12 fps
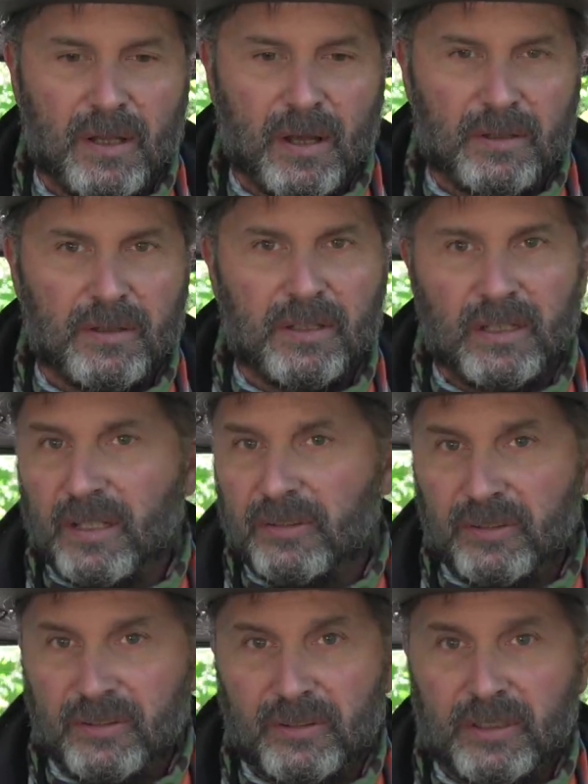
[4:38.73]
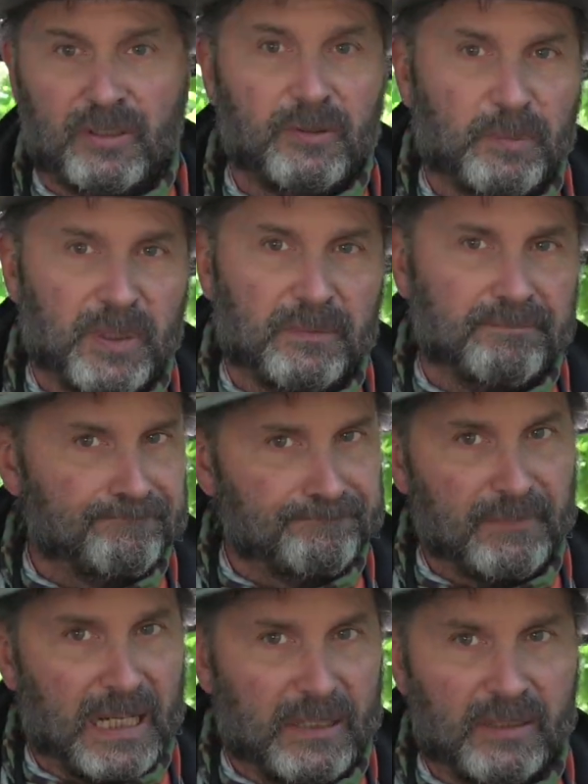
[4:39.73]
other than it's just been
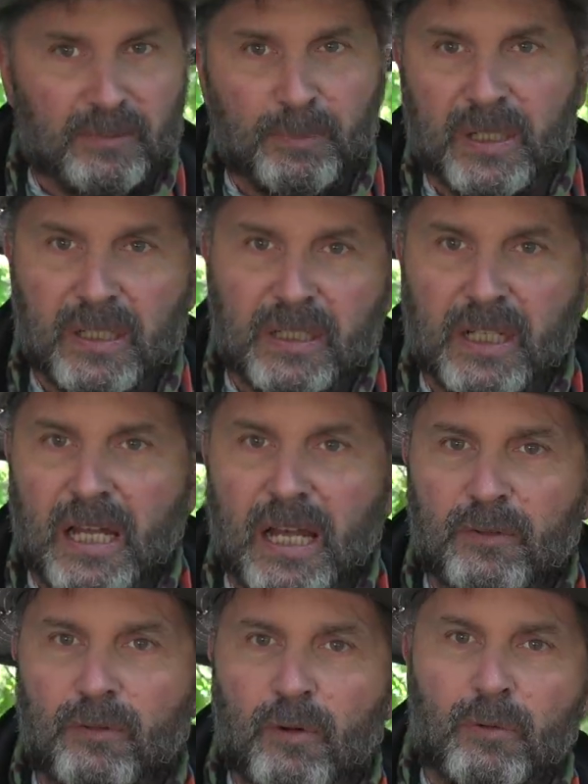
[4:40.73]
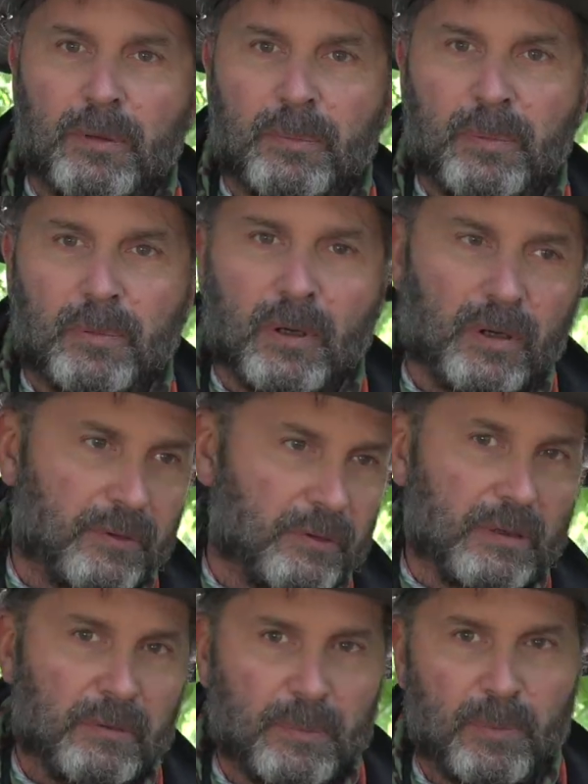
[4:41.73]
like it's been in the last
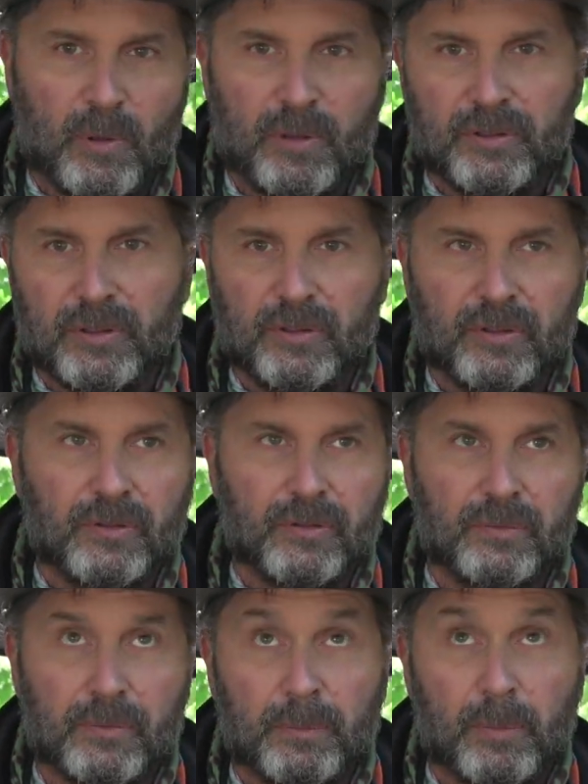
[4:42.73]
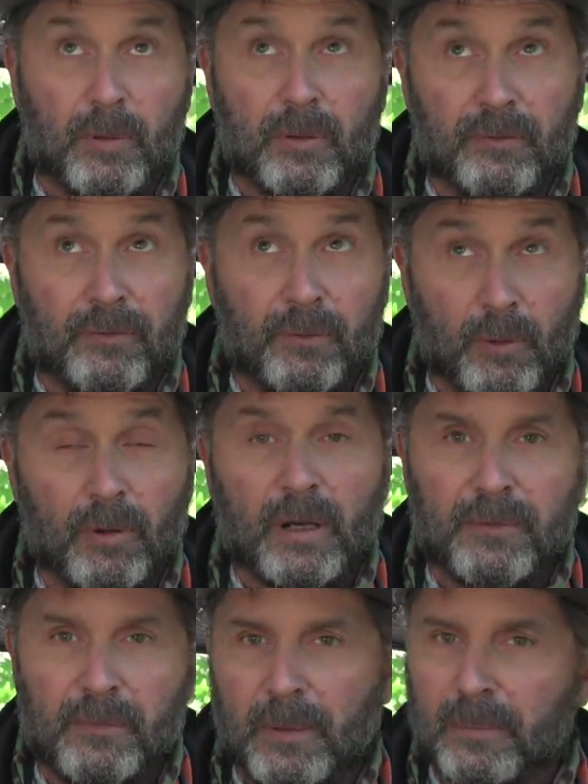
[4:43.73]
3 reports. This is report 4,
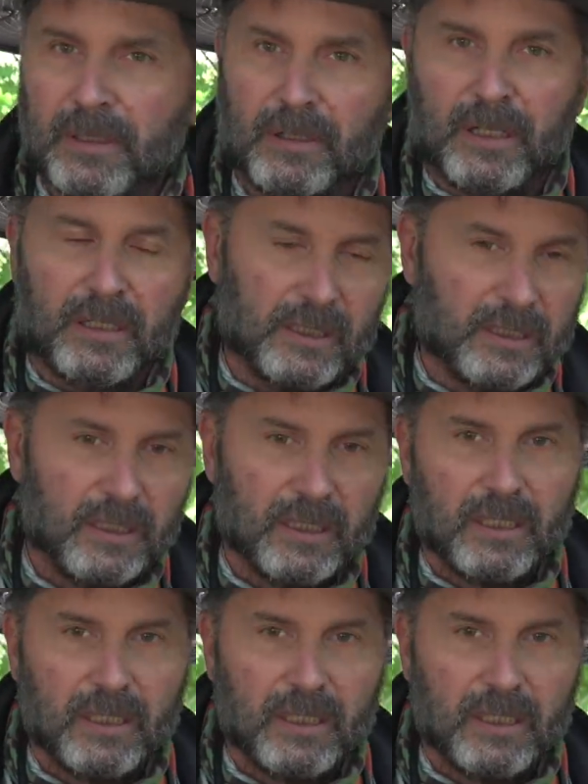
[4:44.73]
I remember correctly.